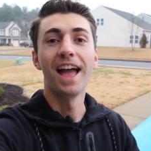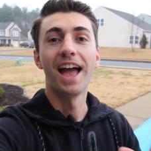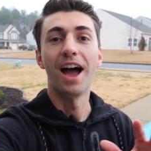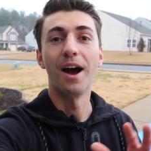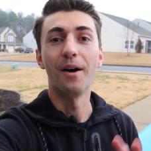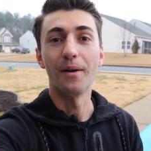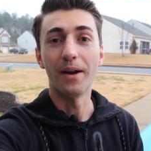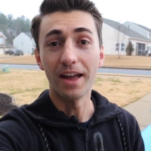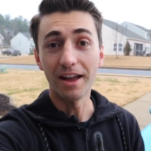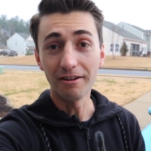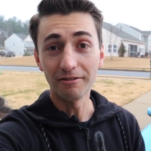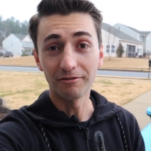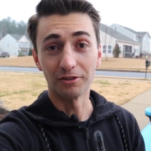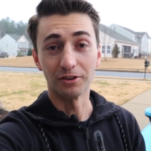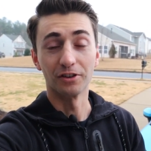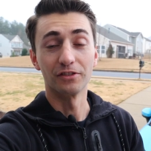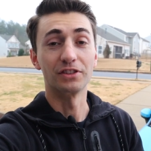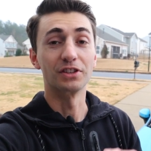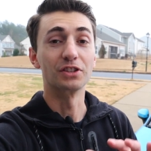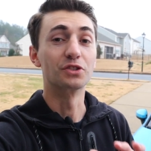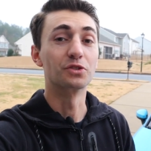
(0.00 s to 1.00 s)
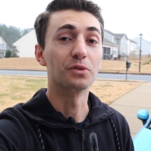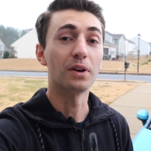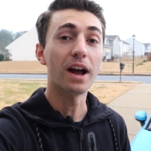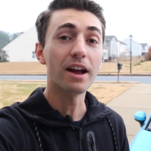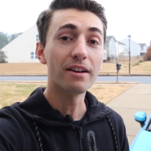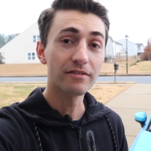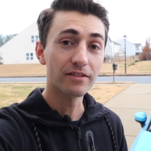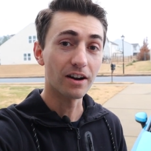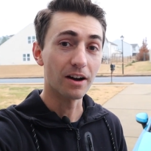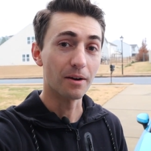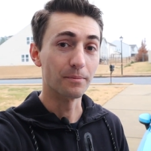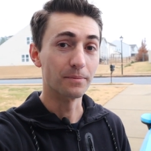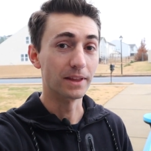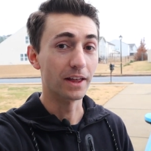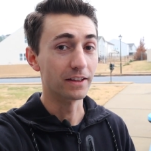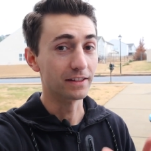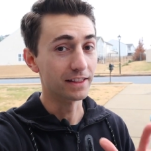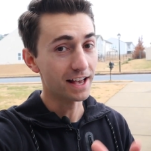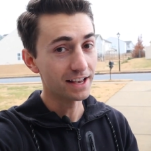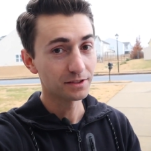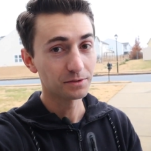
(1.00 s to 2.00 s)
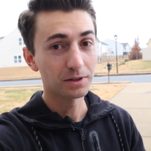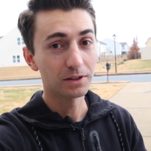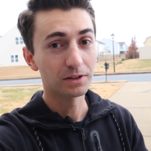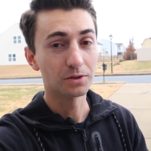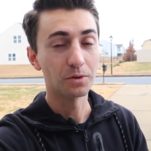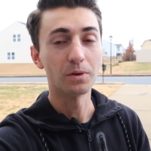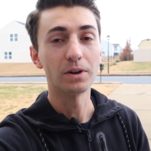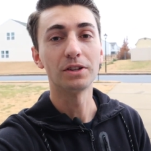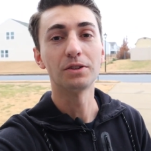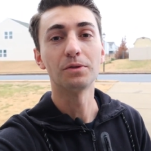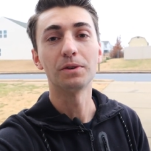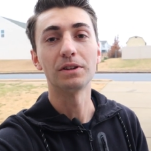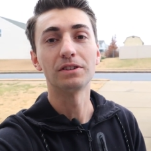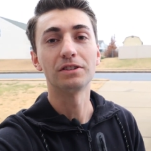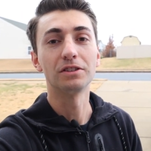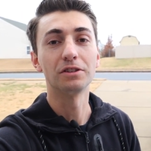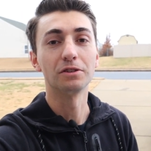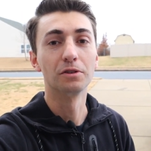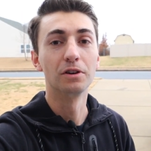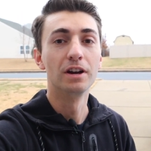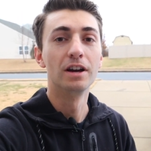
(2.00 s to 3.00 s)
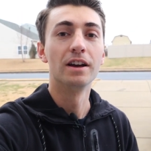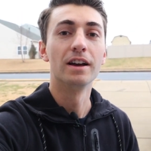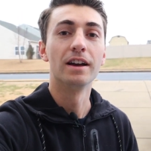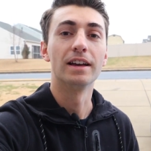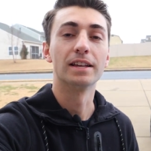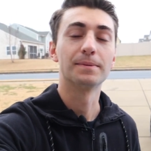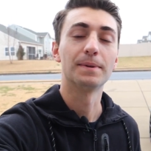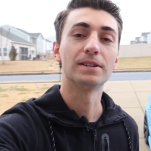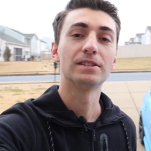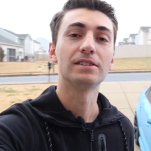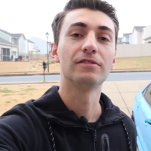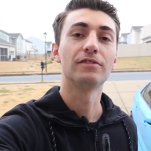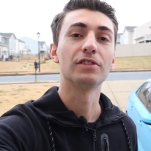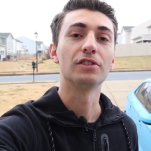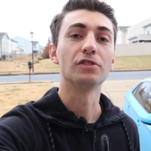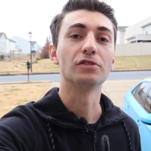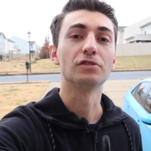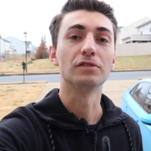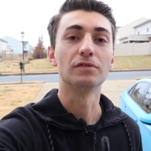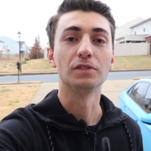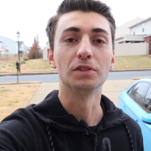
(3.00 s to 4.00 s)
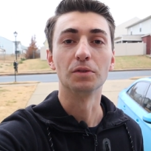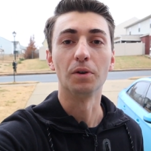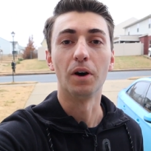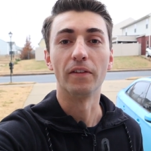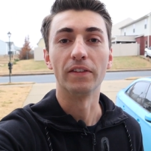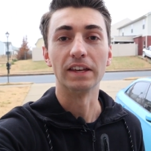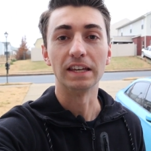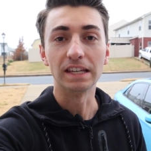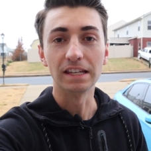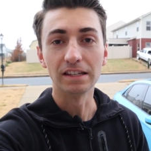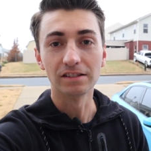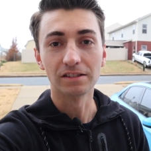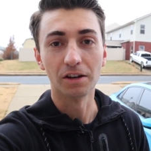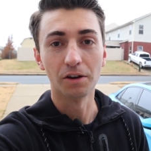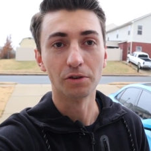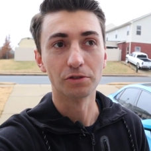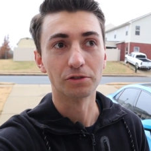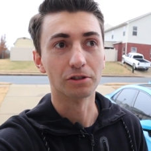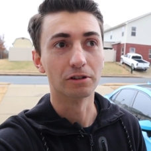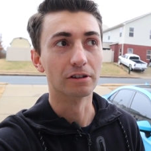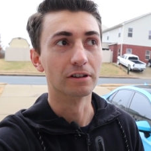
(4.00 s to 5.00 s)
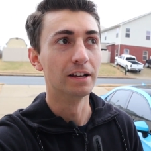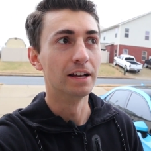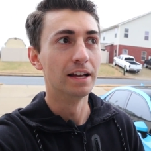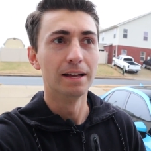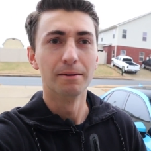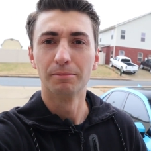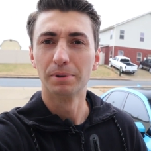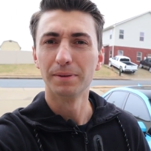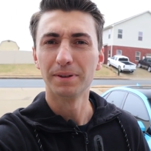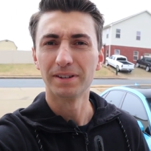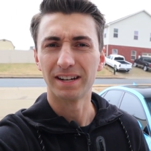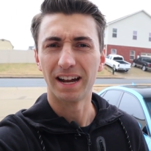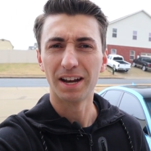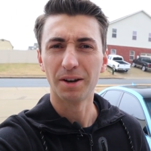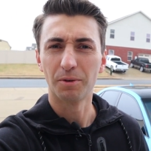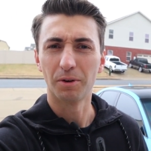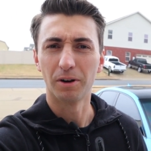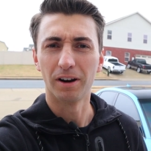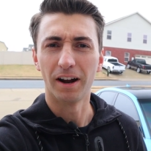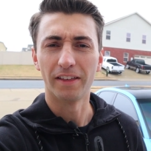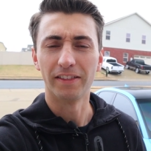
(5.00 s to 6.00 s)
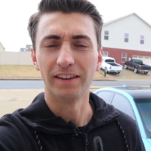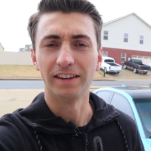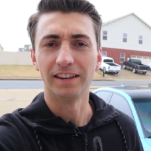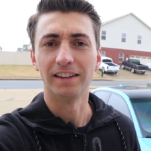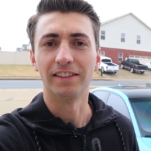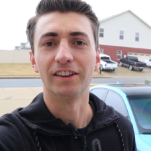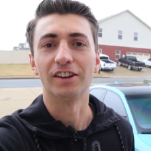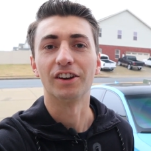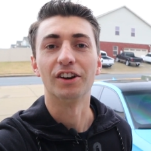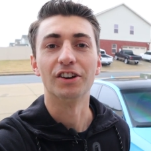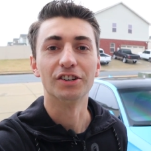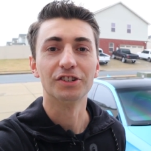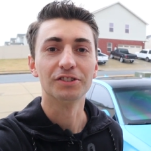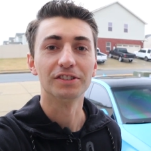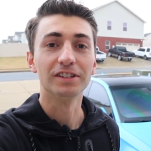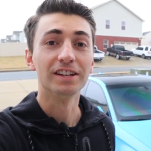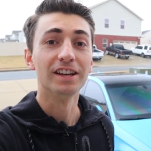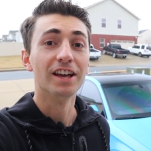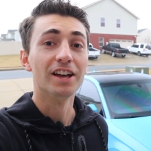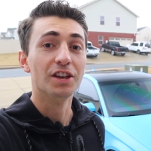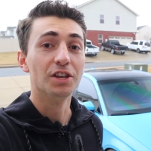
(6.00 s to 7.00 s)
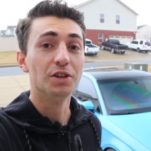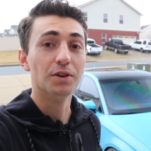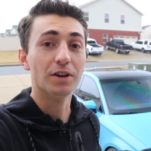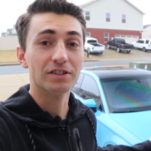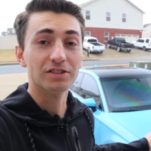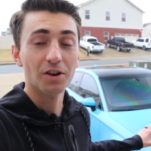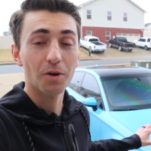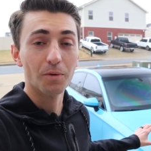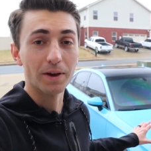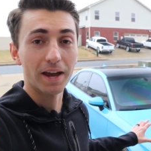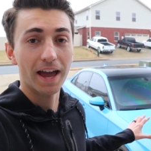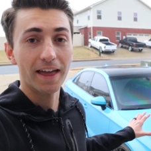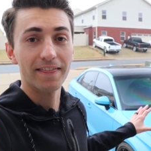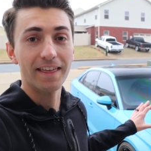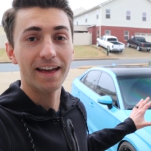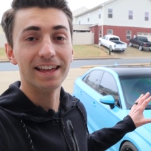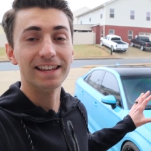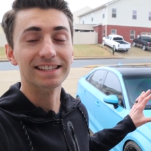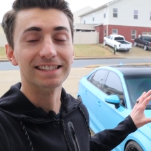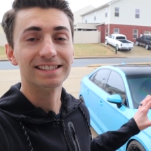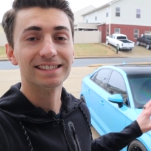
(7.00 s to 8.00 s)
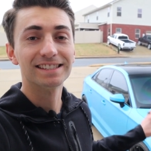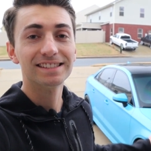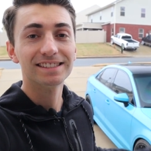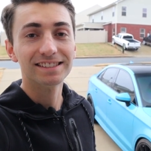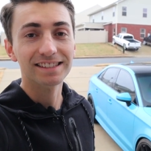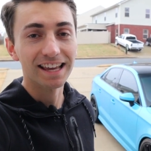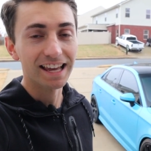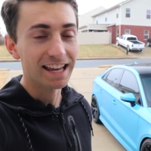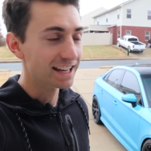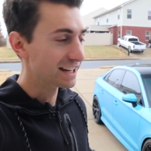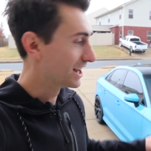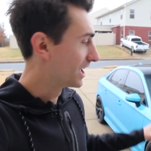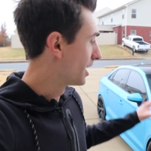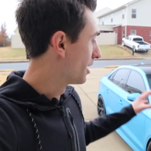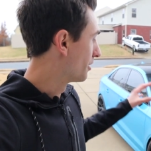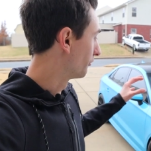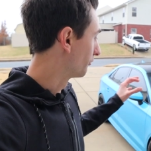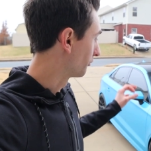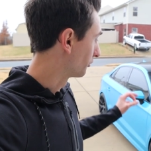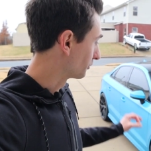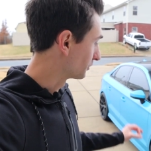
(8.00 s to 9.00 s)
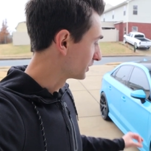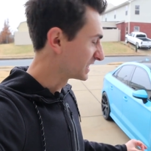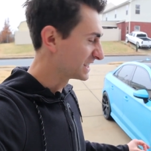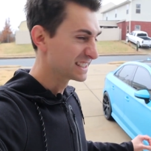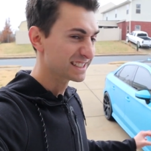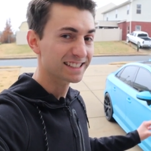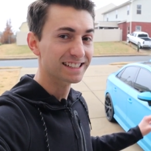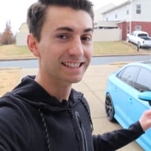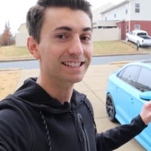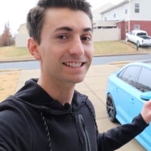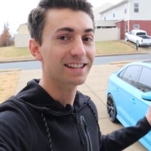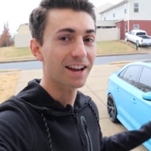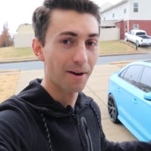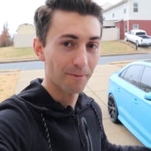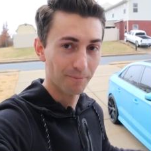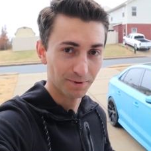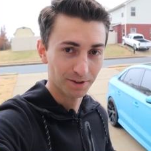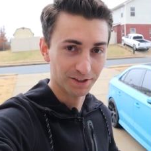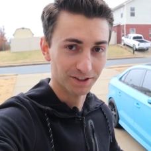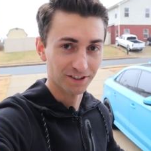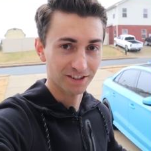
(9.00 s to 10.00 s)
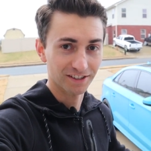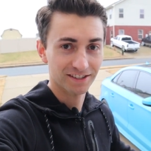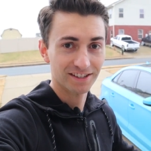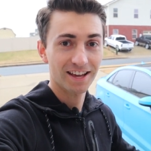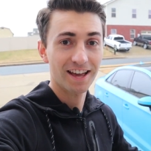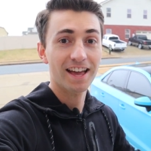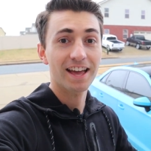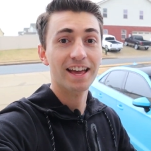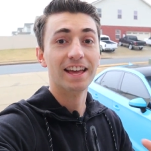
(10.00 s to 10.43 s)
However, the drive up, now last week of twenty twenty-two, especially for those of you on the East Coast or pretty much anywhere I think in the country, you guys know we had that insane freezing temperatures.